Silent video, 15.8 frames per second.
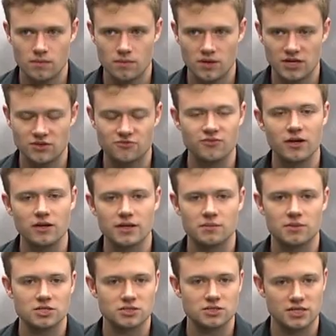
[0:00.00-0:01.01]
It felt like
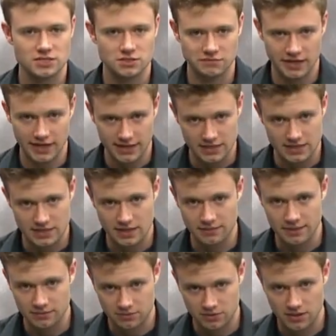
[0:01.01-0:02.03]
much less of an
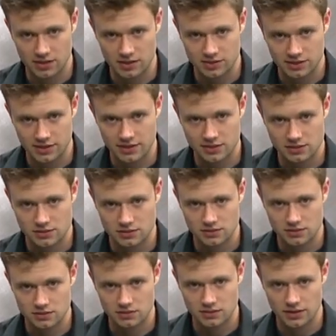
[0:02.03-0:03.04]
academic project
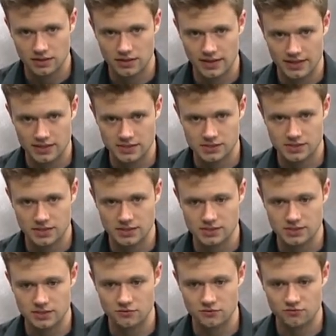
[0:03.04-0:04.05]
in that
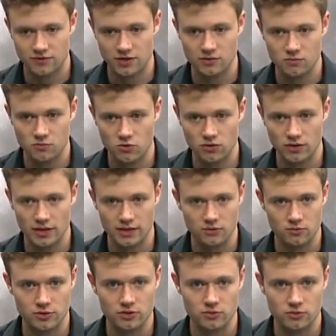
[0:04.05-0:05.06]
sense, and it felt more like a
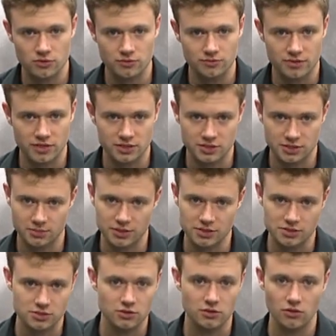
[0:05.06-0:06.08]
real world project
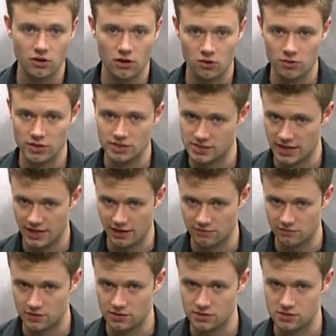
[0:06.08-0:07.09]
because you don't always
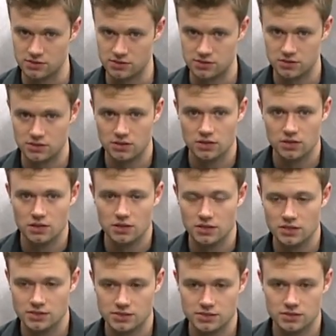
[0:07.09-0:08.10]
have these.
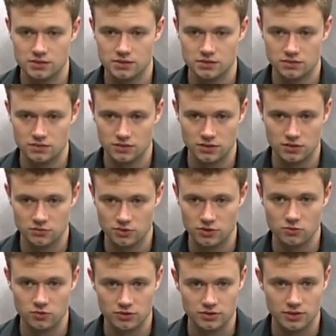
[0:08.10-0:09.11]
It's you know the
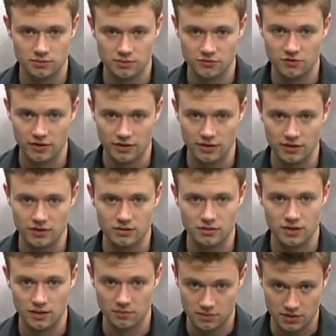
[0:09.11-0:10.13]
real world can be very
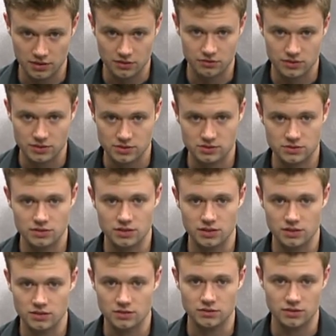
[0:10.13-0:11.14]
ambiguous,
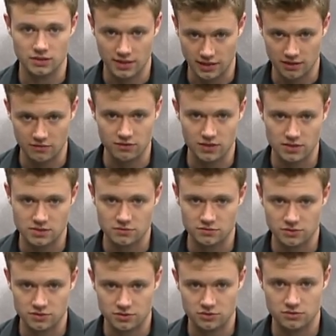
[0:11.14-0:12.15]
and you can have lots of
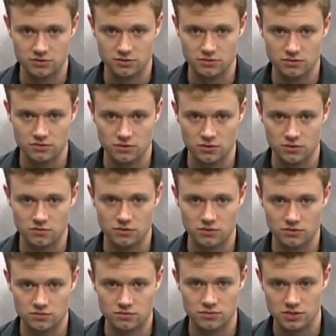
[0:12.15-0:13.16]
control
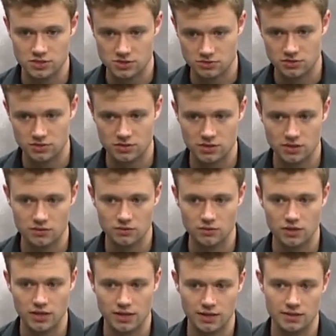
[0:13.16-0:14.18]
over this sort of thing,
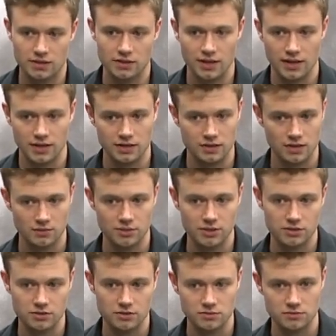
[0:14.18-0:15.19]
and in academia
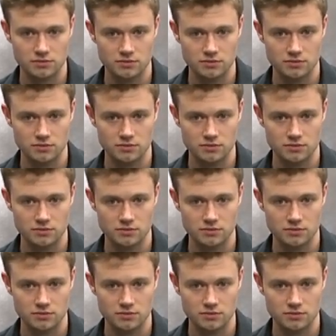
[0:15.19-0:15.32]
you